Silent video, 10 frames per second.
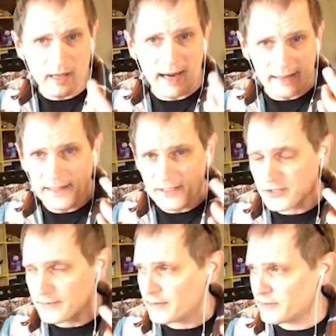the
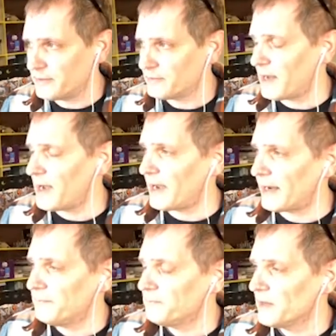eyelids around the
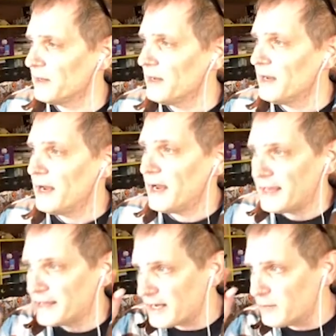eye.
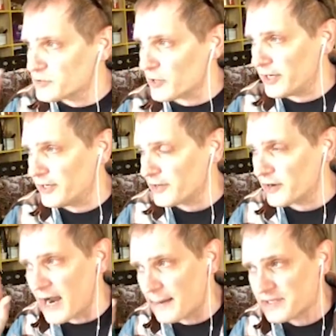And then he would draw
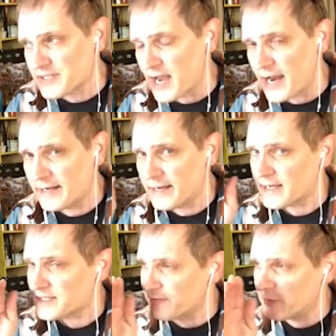another eye beside it
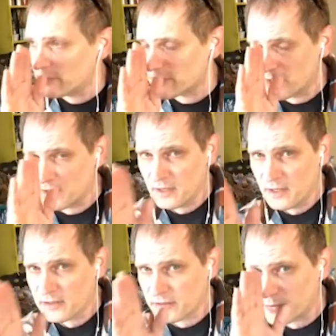as if it was a
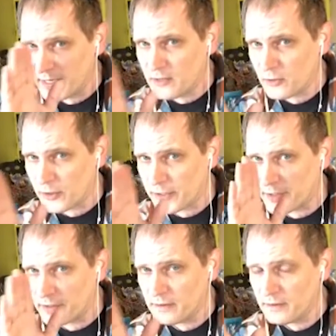
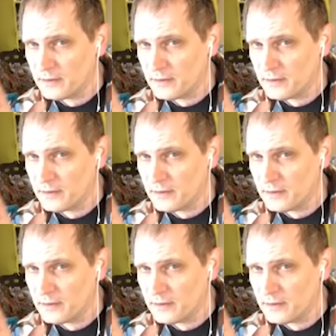three-quarter